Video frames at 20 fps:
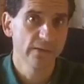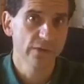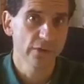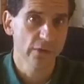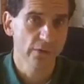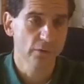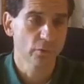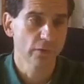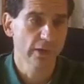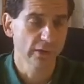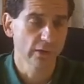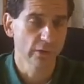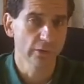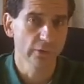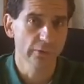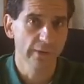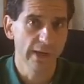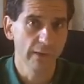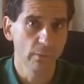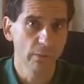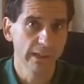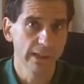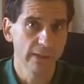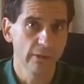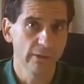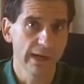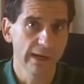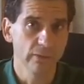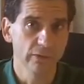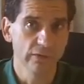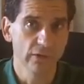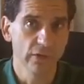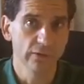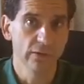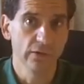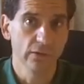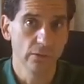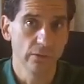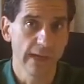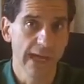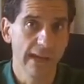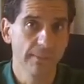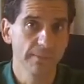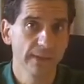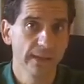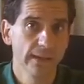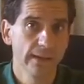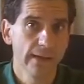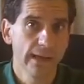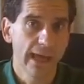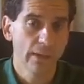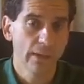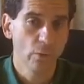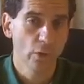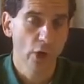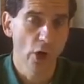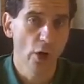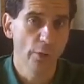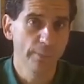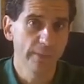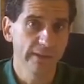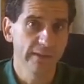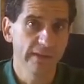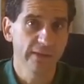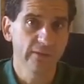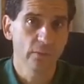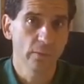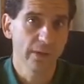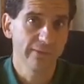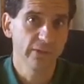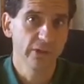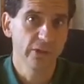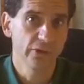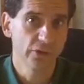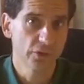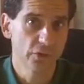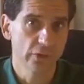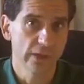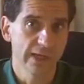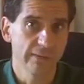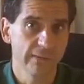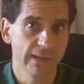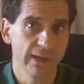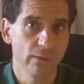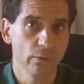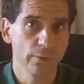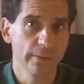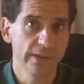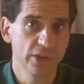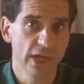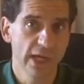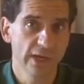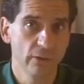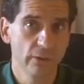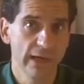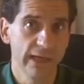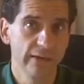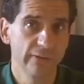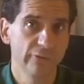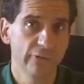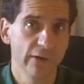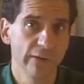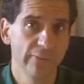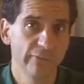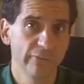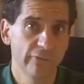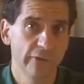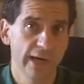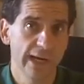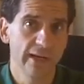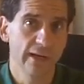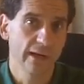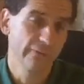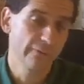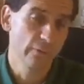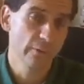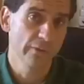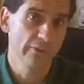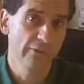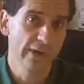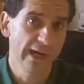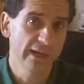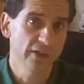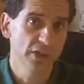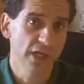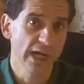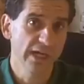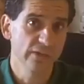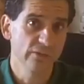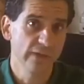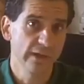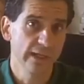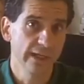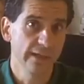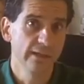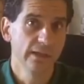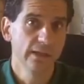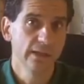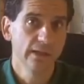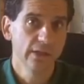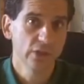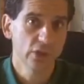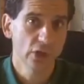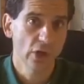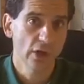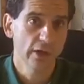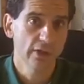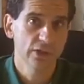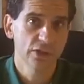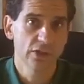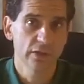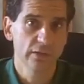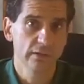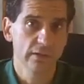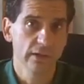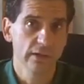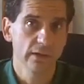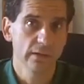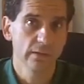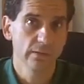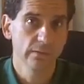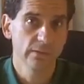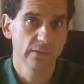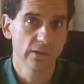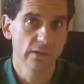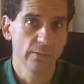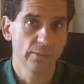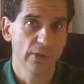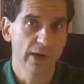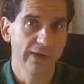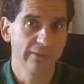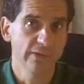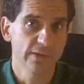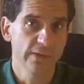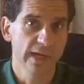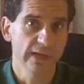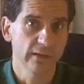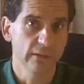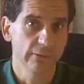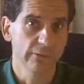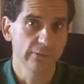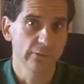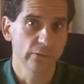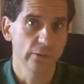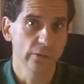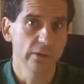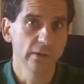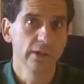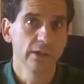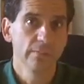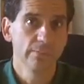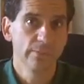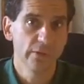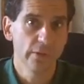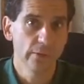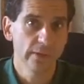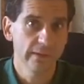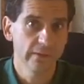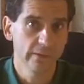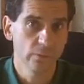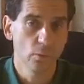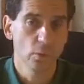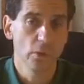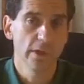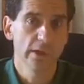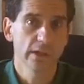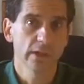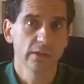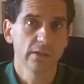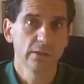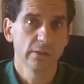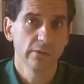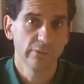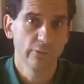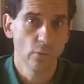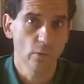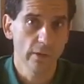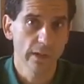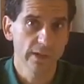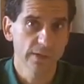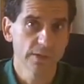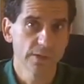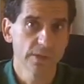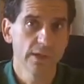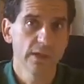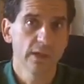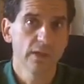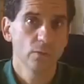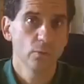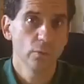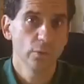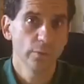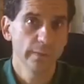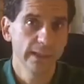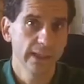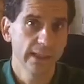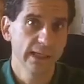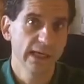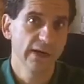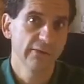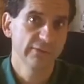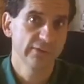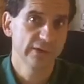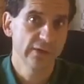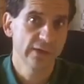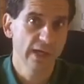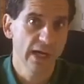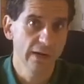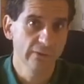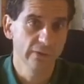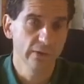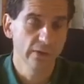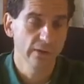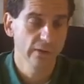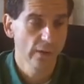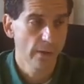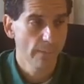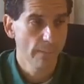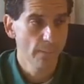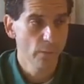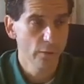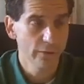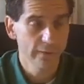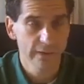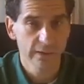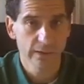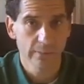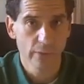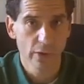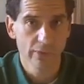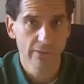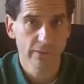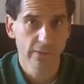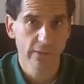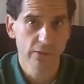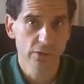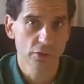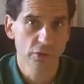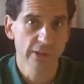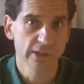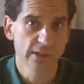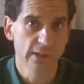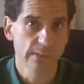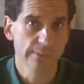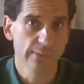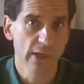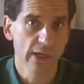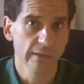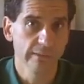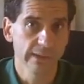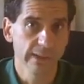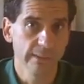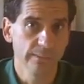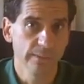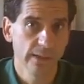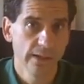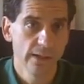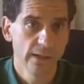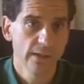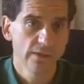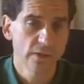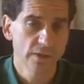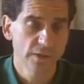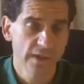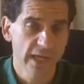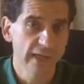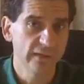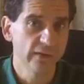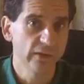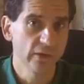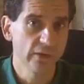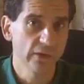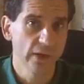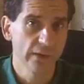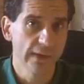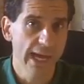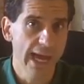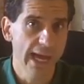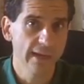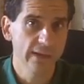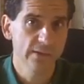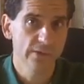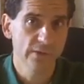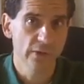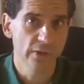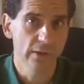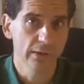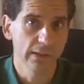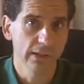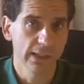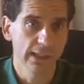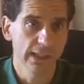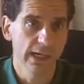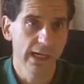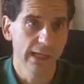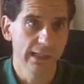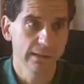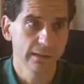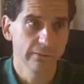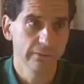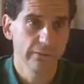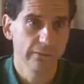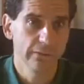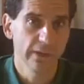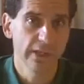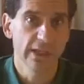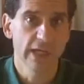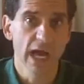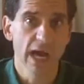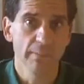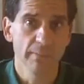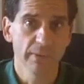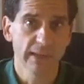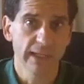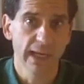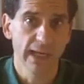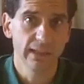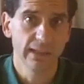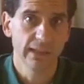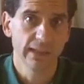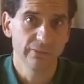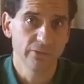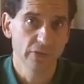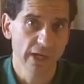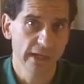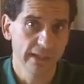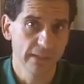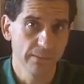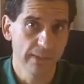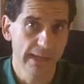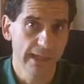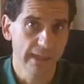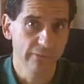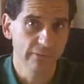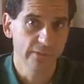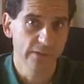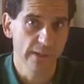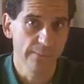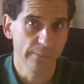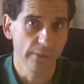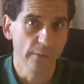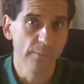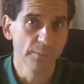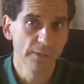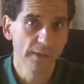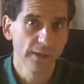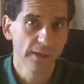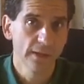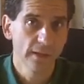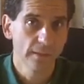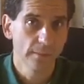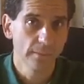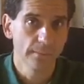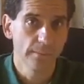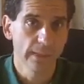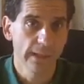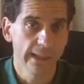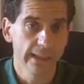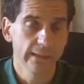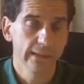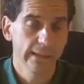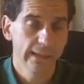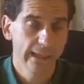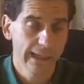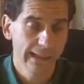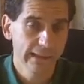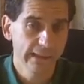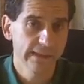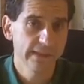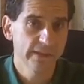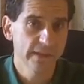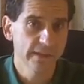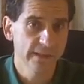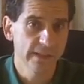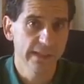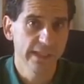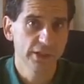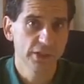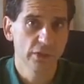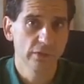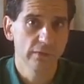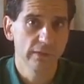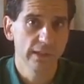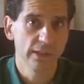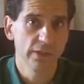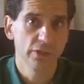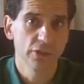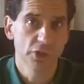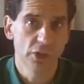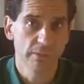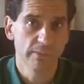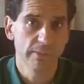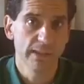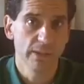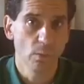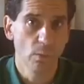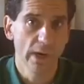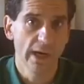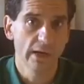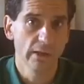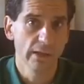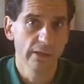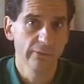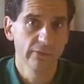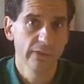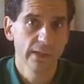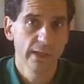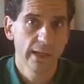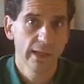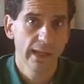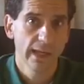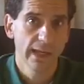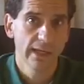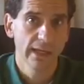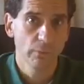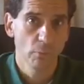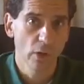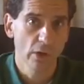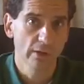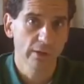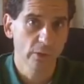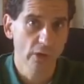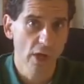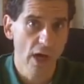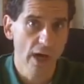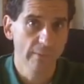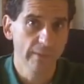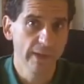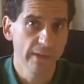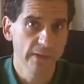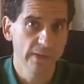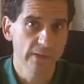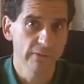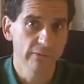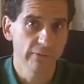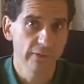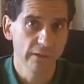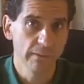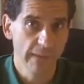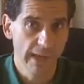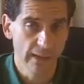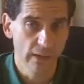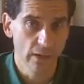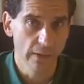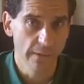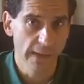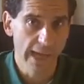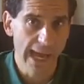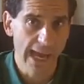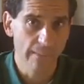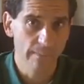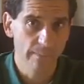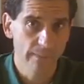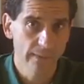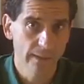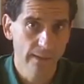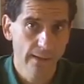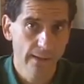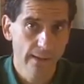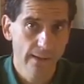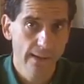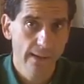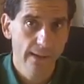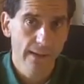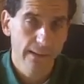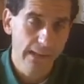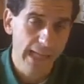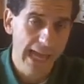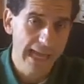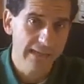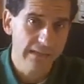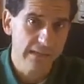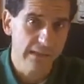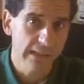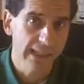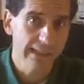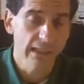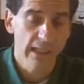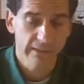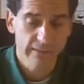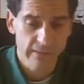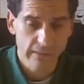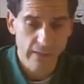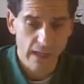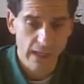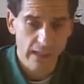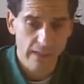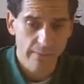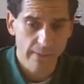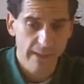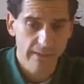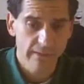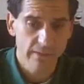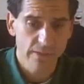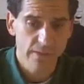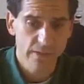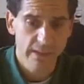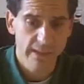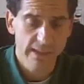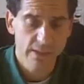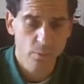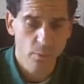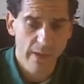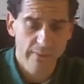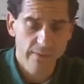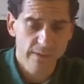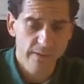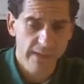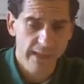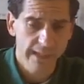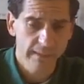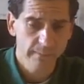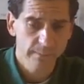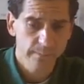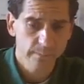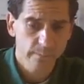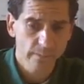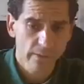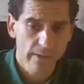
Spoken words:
So it's critical that we are able to do that. And we're hoping that the revenue stream that will be generated from a franchise fee charged to the private sector for doing the work for us will be enough to cover moving them over to the streets department. So stay tuned on that. It's certainly very complicated. I've tried to make it simple, but at least it's an issue that you should be aware of, and I welcome comments and feedback on that. Lastly, I'd like to talk about the city's website.